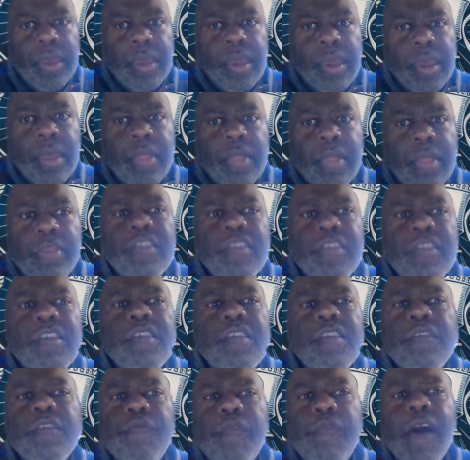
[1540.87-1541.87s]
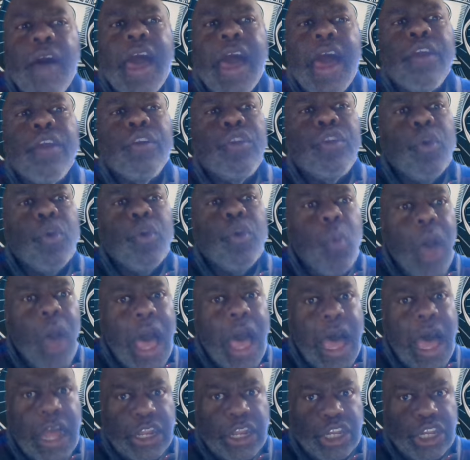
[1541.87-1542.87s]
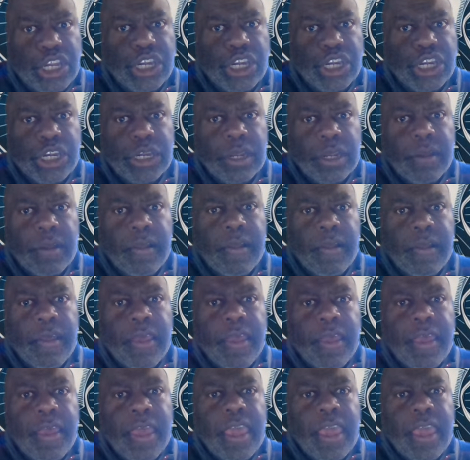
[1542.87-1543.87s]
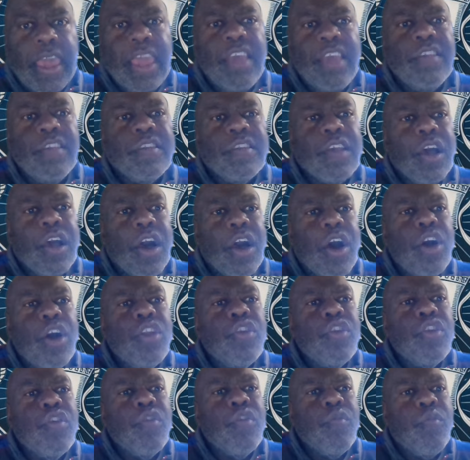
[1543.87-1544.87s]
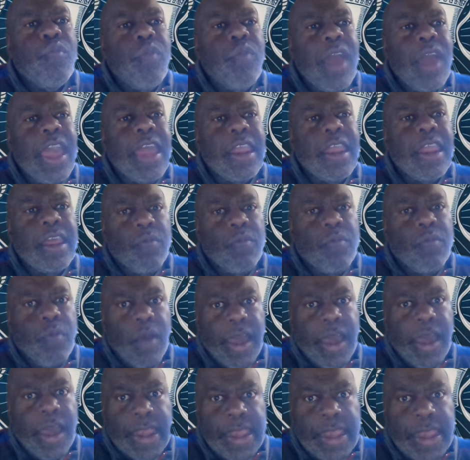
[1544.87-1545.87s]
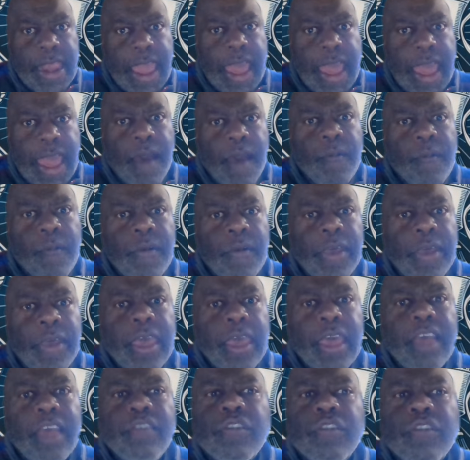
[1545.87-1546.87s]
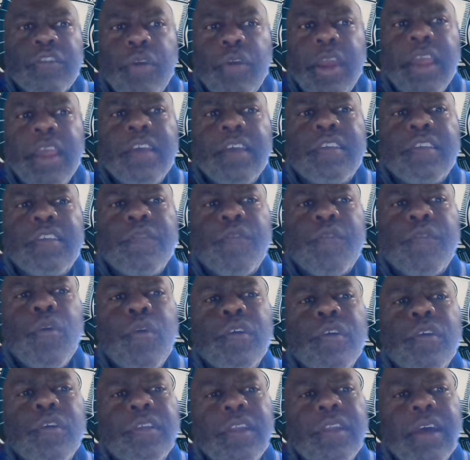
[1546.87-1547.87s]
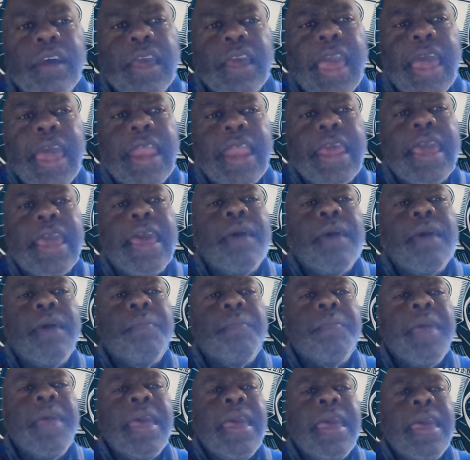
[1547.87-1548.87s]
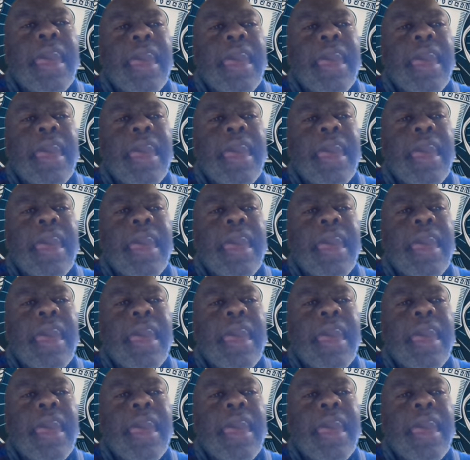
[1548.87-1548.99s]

This is a fighter to watch. He's underrated right now. His critics, of course, look at him and